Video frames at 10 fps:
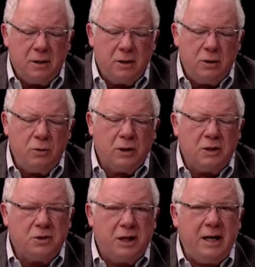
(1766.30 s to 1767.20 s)
You
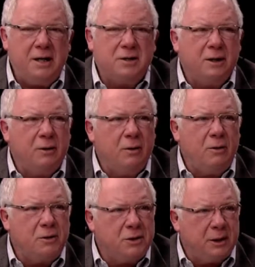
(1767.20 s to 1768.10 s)
can change their
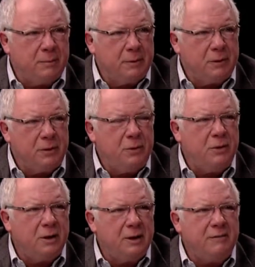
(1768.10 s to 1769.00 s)
ownership to
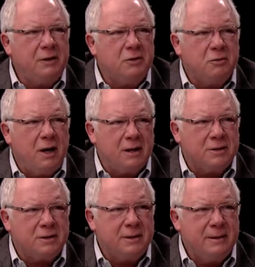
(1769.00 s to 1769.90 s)
the living
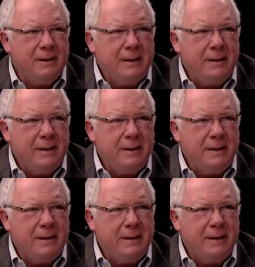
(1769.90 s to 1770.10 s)
trust